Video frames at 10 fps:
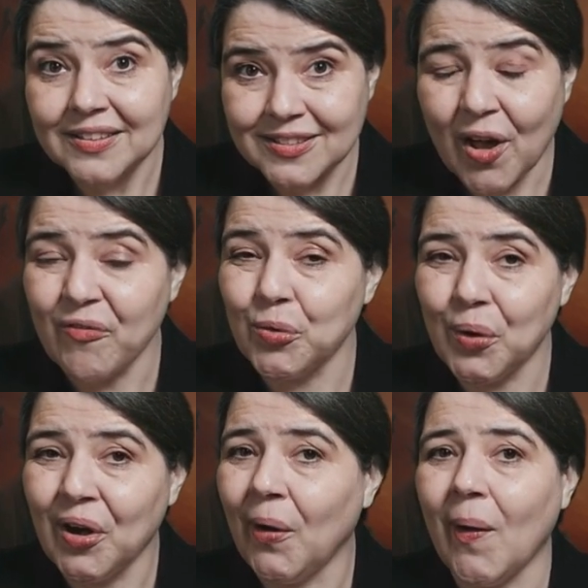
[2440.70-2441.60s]

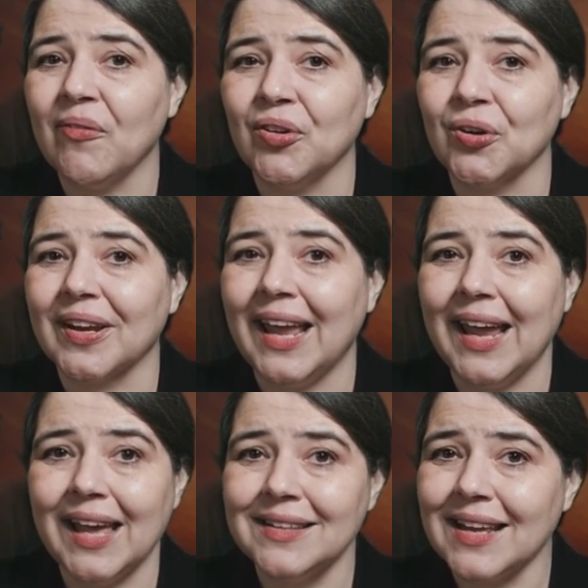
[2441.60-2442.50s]
Software, however,
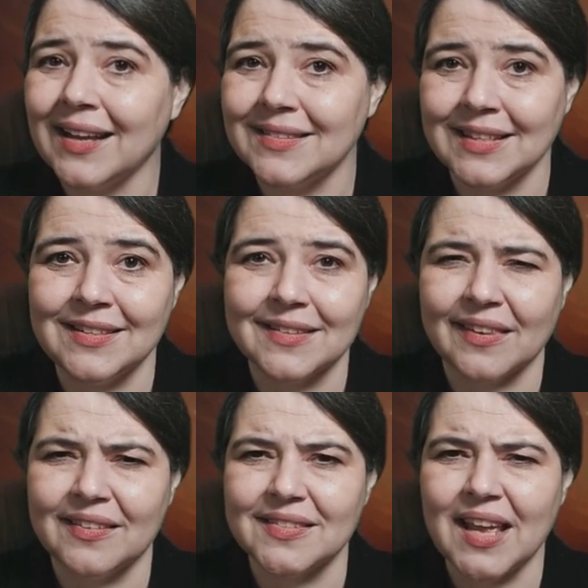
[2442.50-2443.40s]
can't as
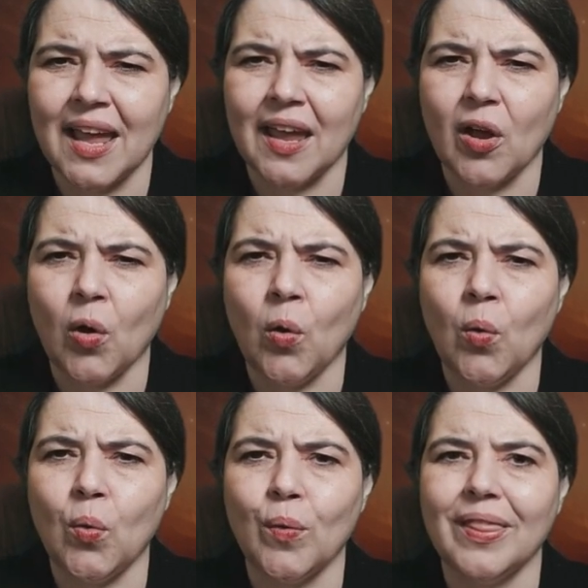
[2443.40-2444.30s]
easily say,
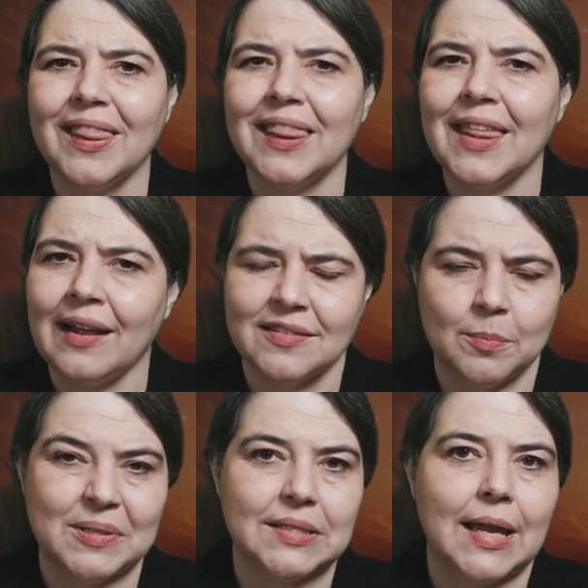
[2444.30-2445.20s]
oh,
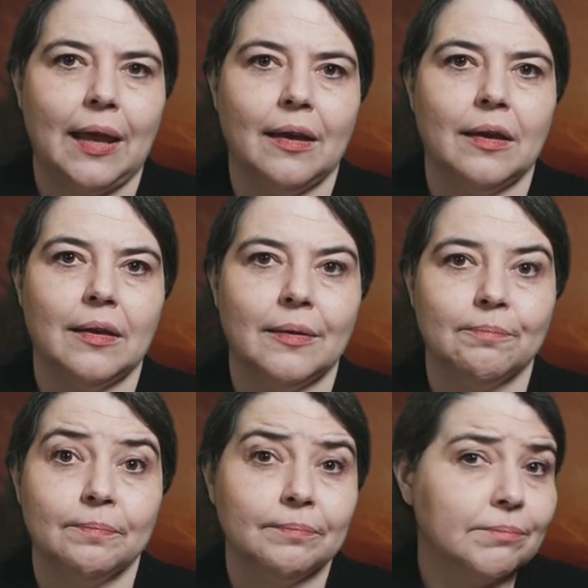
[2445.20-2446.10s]
that's a mistake.
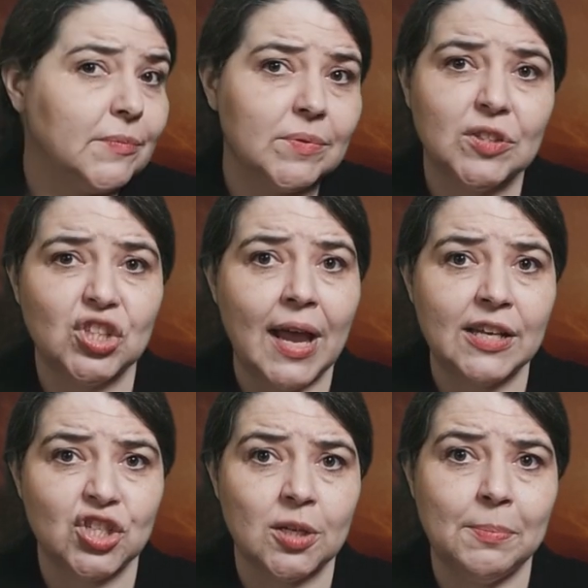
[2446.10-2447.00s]

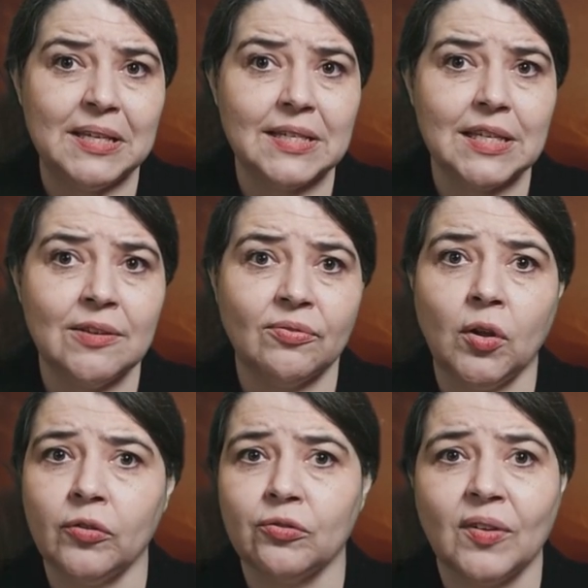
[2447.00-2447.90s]
ChatGPT
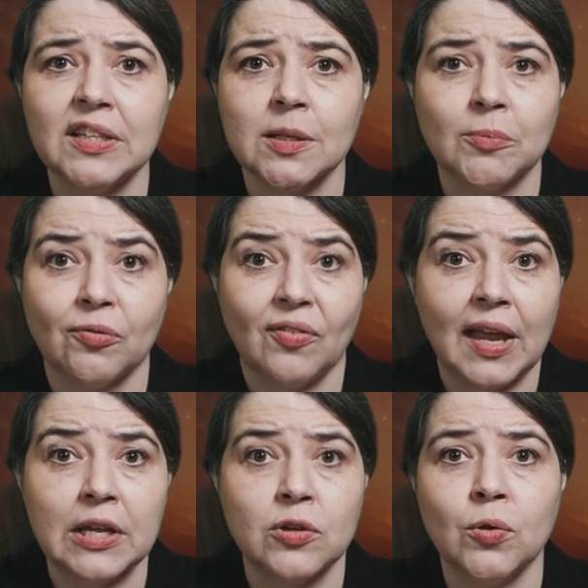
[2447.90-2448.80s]
falls victim to
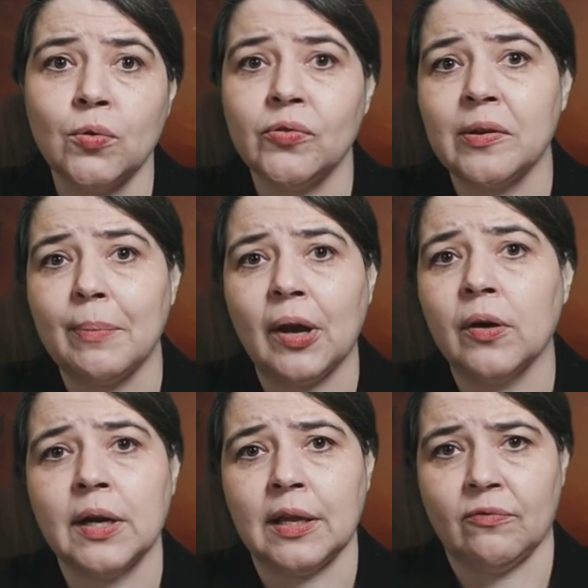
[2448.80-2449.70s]
fake news and
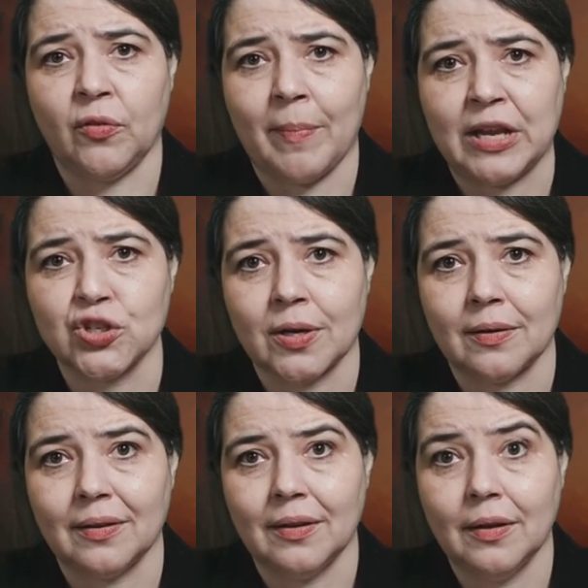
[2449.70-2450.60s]
parody information.